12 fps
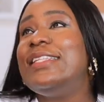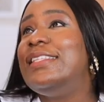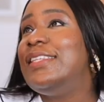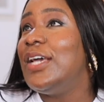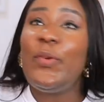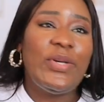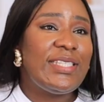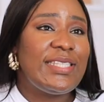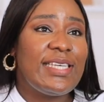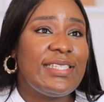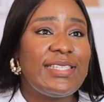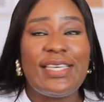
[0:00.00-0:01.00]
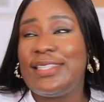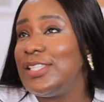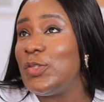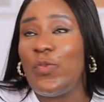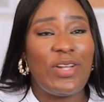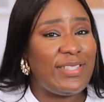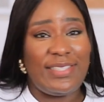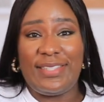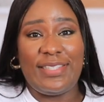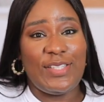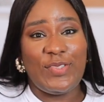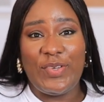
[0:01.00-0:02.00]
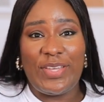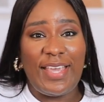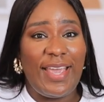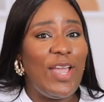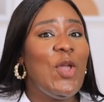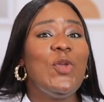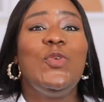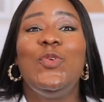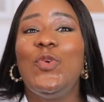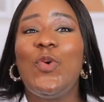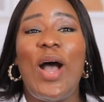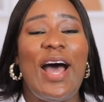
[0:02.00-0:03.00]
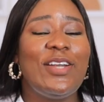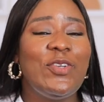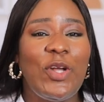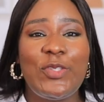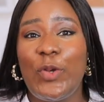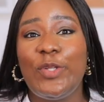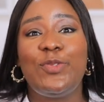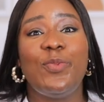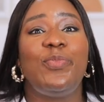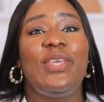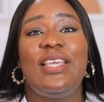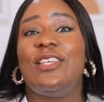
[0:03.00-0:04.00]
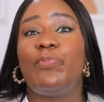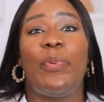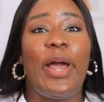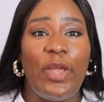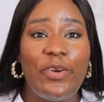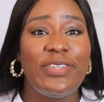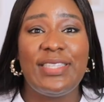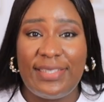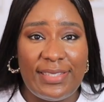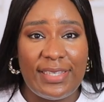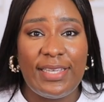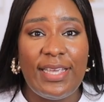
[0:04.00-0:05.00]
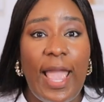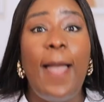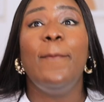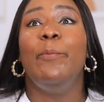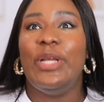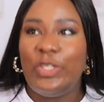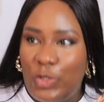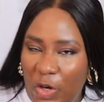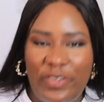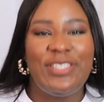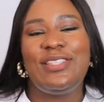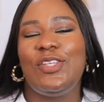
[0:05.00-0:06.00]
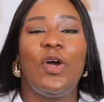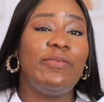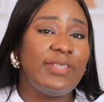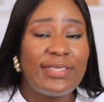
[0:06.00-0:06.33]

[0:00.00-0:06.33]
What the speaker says: Deal with it. It is what it is, okay? You are not going to be his priority majority of the